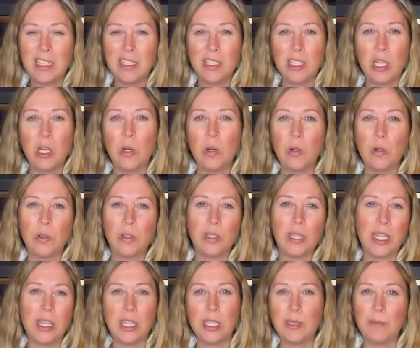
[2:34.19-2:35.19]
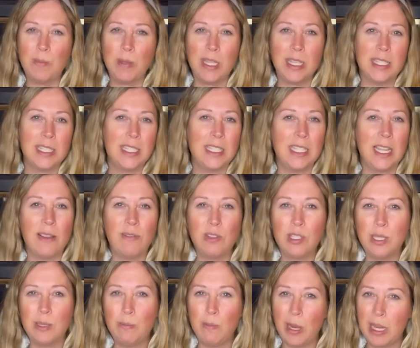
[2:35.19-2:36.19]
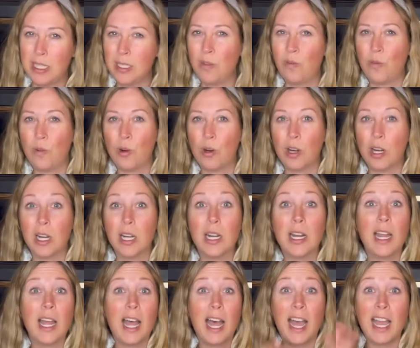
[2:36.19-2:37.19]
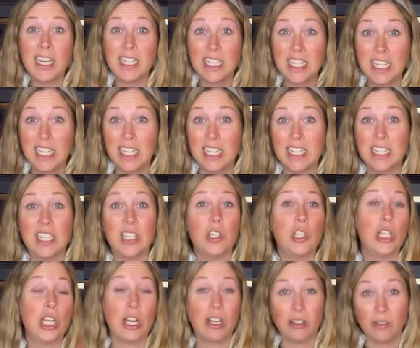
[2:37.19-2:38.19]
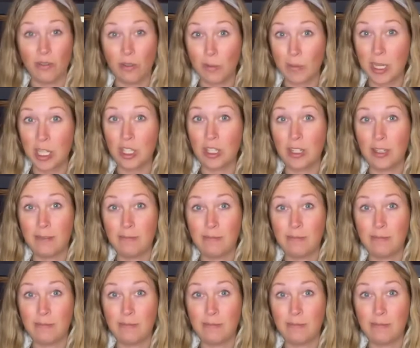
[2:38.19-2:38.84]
so let this be a safe space for ideas and sharing information.